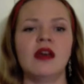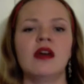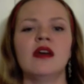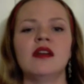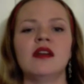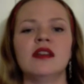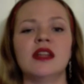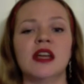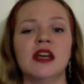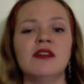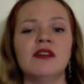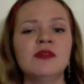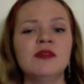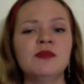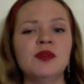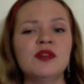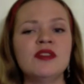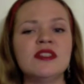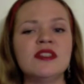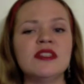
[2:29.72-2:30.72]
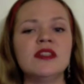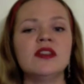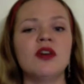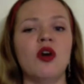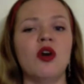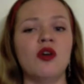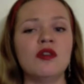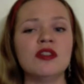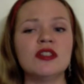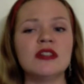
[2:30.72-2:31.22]
The given person
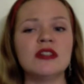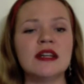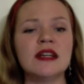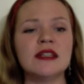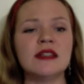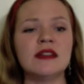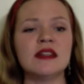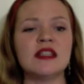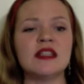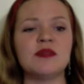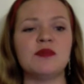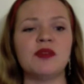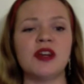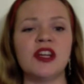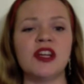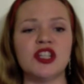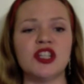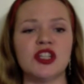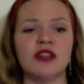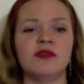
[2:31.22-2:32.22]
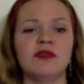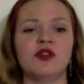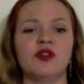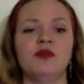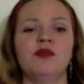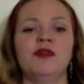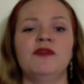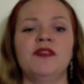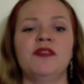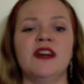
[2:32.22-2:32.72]
also has an aspiration for
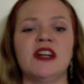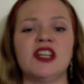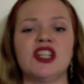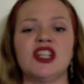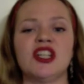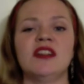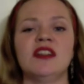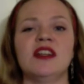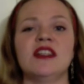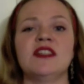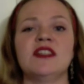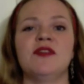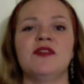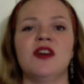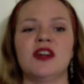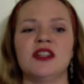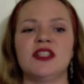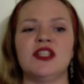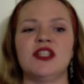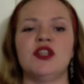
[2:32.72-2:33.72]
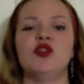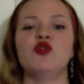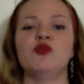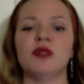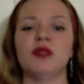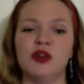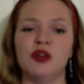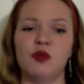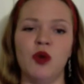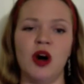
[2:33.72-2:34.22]
perfection as far as
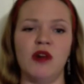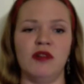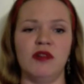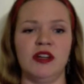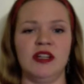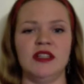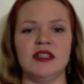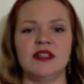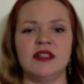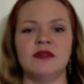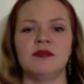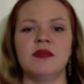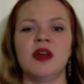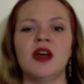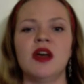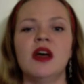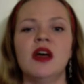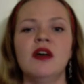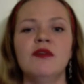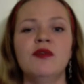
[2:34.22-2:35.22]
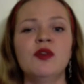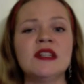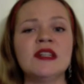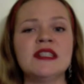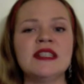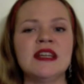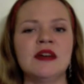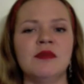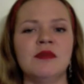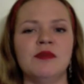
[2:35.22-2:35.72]
human qualities. For
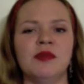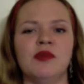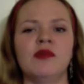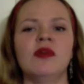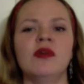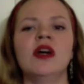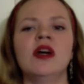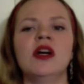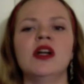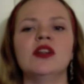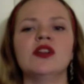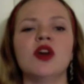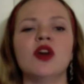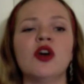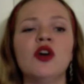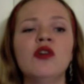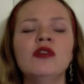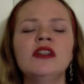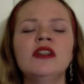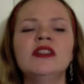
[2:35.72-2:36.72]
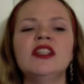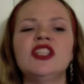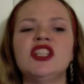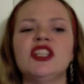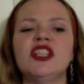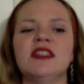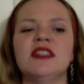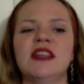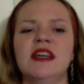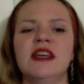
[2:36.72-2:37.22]
example, not only does
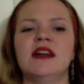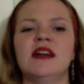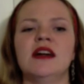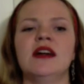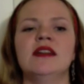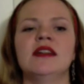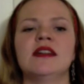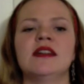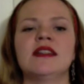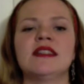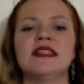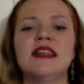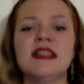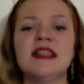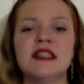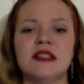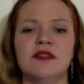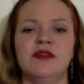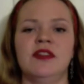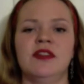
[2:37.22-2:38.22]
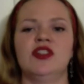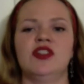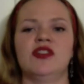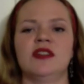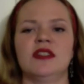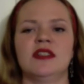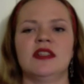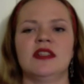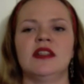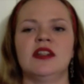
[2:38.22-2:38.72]
she take an excessive
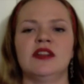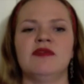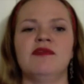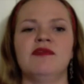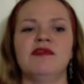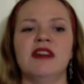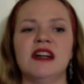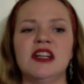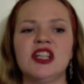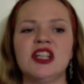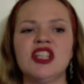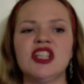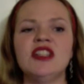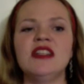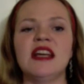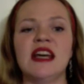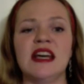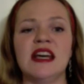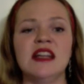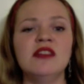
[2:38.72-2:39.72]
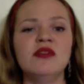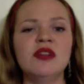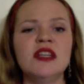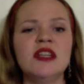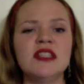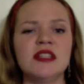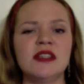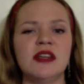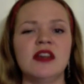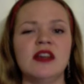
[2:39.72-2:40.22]
interest in reflection and
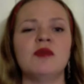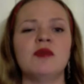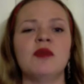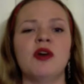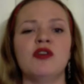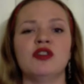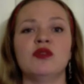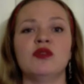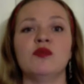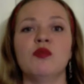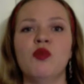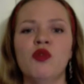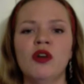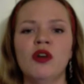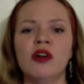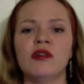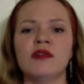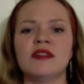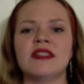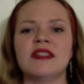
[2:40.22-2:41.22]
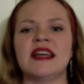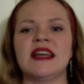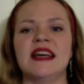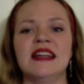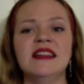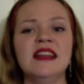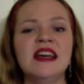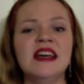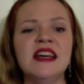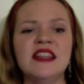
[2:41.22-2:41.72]
reasoning about morals
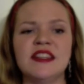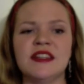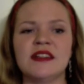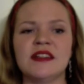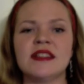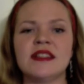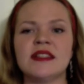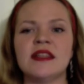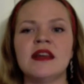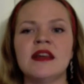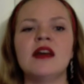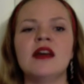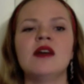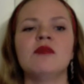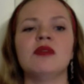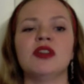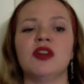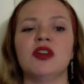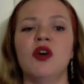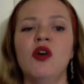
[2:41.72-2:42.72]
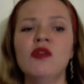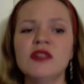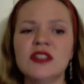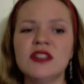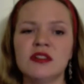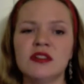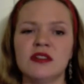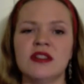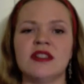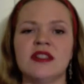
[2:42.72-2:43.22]
and ethics, but also
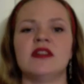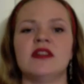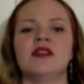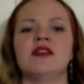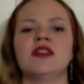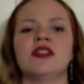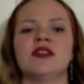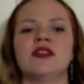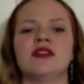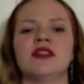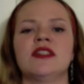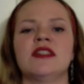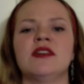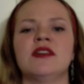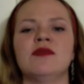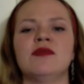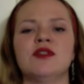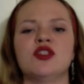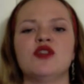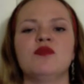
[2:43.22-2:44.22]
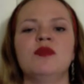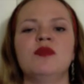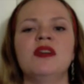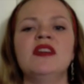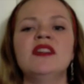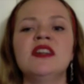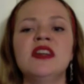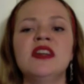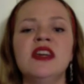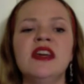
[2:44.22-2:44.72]
considers herself to be
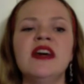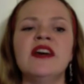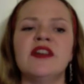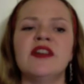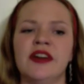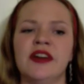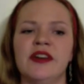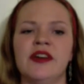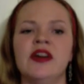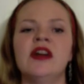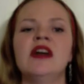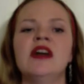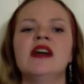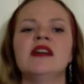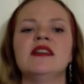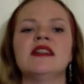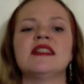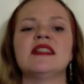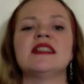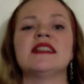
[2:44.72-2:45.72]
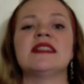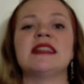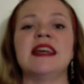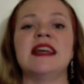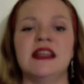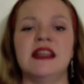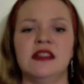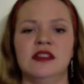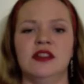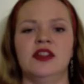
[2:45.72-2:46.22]
the carrier, the
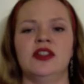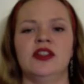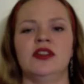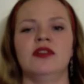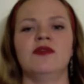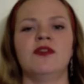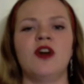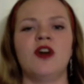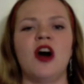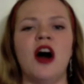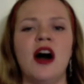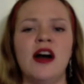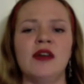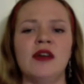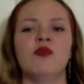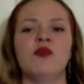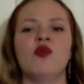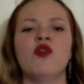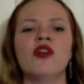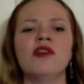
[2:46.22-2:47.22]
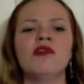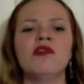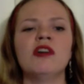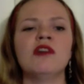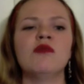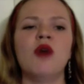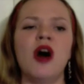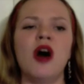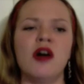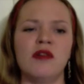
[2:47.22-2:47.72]
standard of high moral
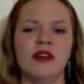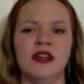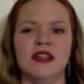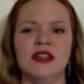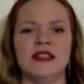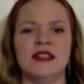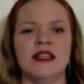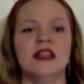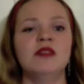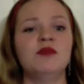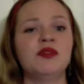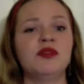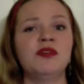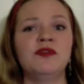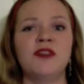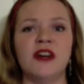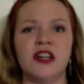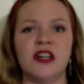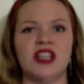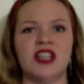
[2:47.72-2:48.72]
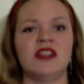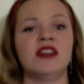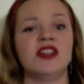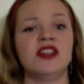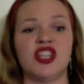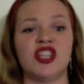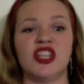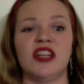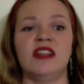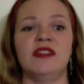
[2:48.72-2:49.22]
qualities and perfection in
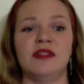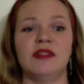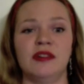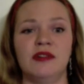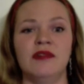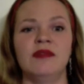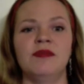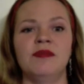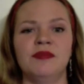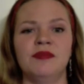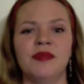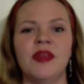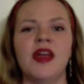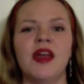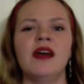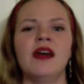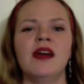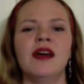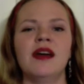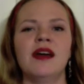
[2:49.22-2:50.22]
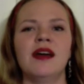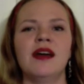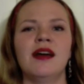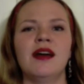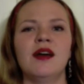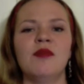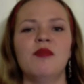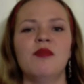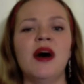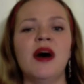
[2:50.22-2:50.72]
general.
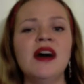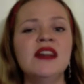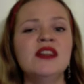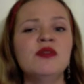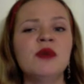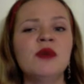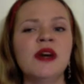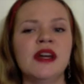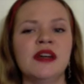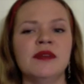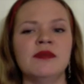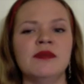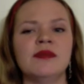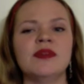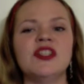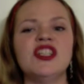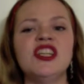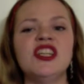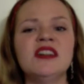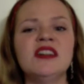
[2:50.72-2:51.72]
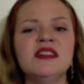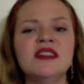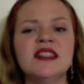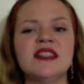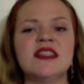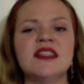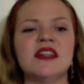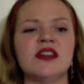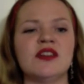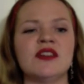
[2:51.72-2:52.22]
By the way, she
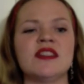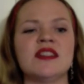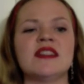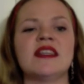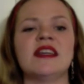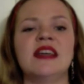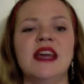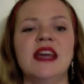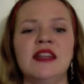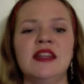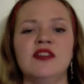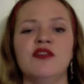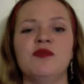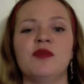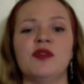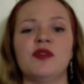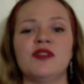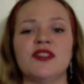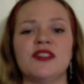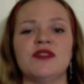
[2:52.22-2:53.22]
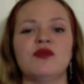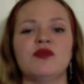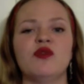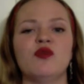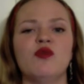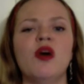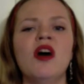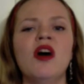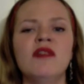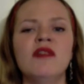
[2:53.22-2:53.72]
considers the gain of personal
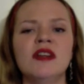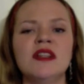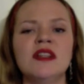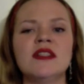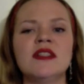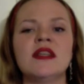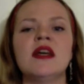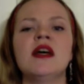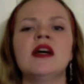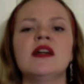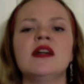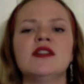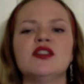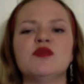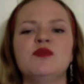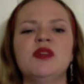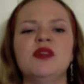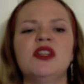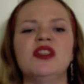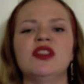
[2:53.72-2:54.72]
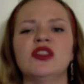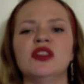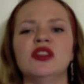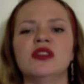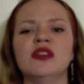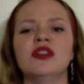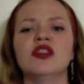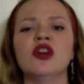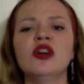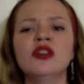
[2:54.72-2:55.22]
qualities to be
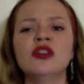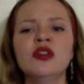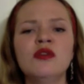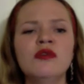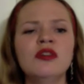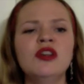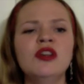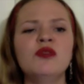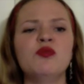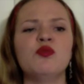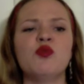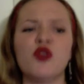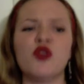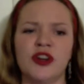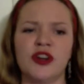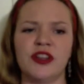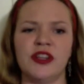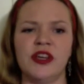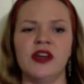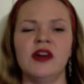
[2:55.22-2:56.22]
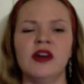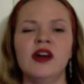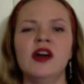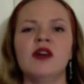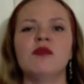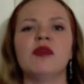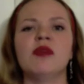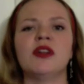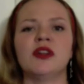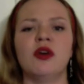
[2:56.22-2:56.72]
not only worthy,
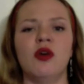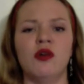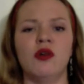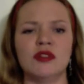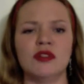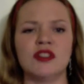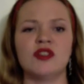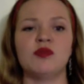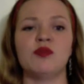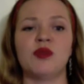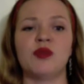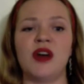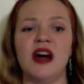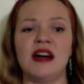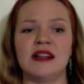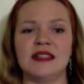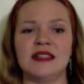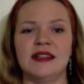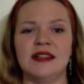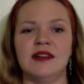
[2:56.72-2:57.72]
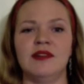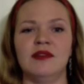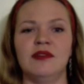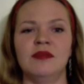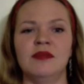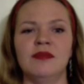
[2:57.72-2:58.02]
but also practical.